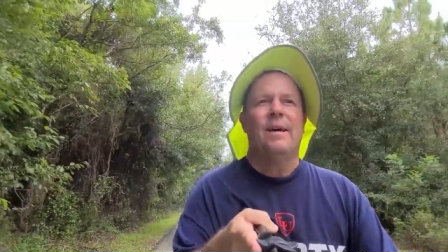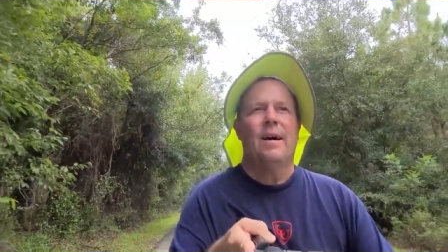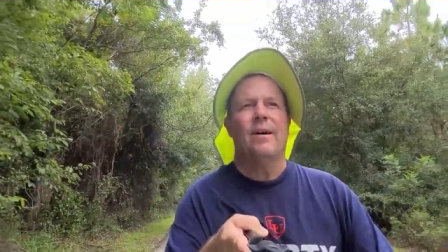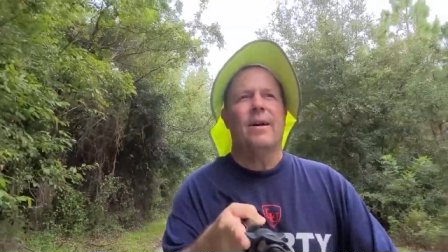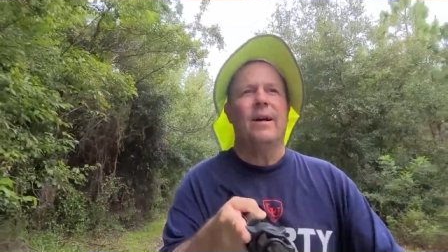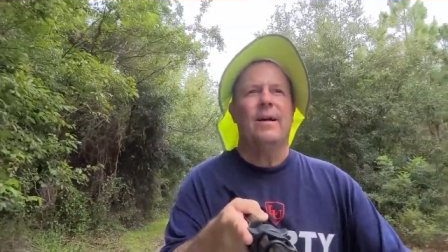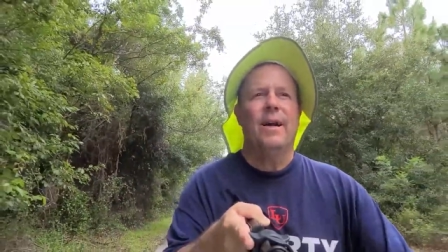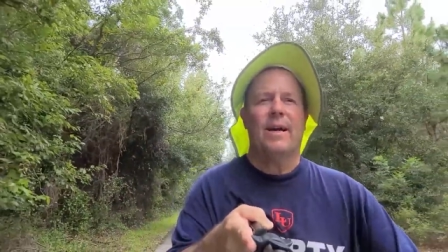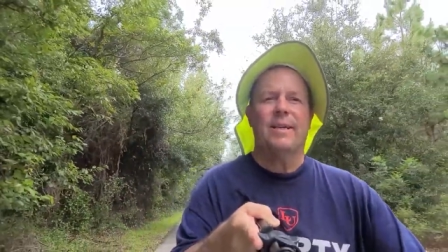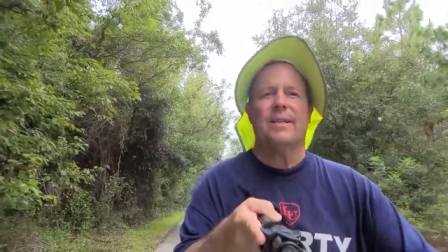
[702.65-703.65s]
Okay,
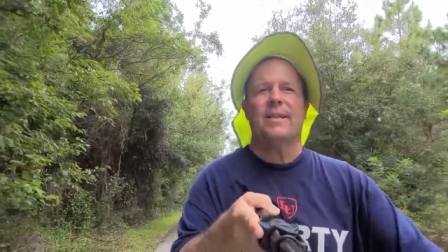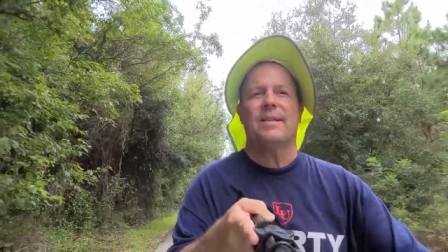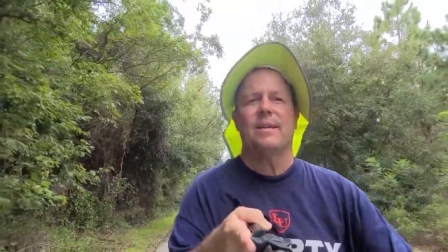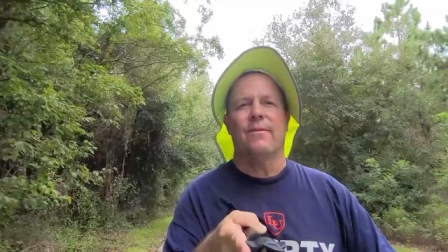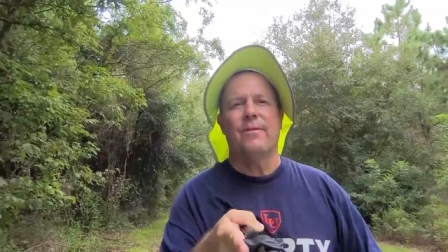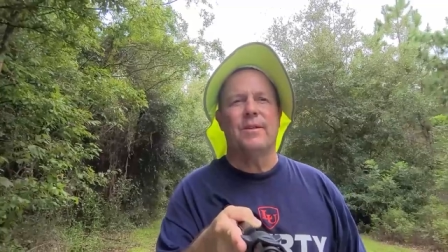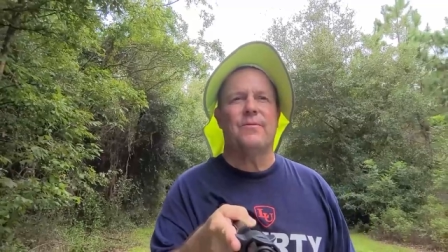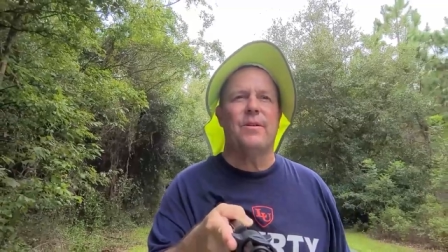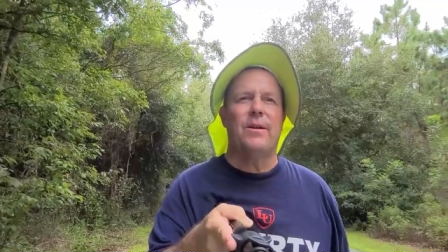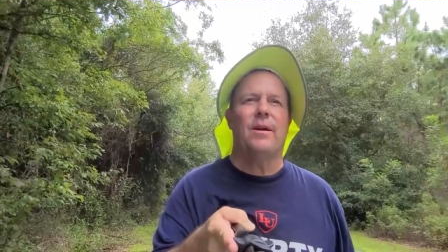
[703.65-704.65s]
I guess that's it for this
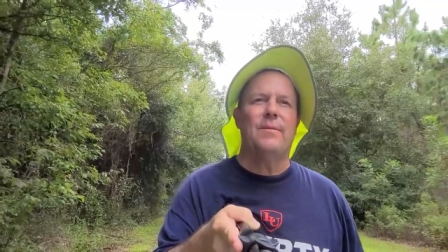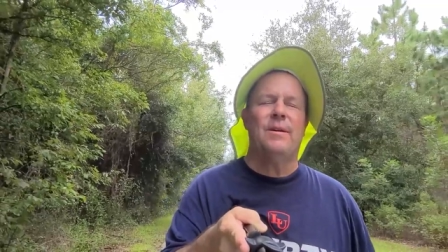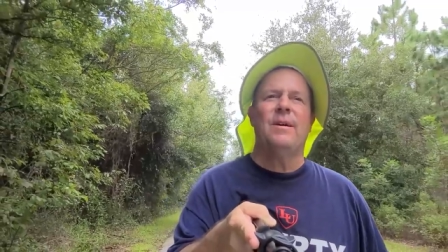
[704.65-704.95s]
video.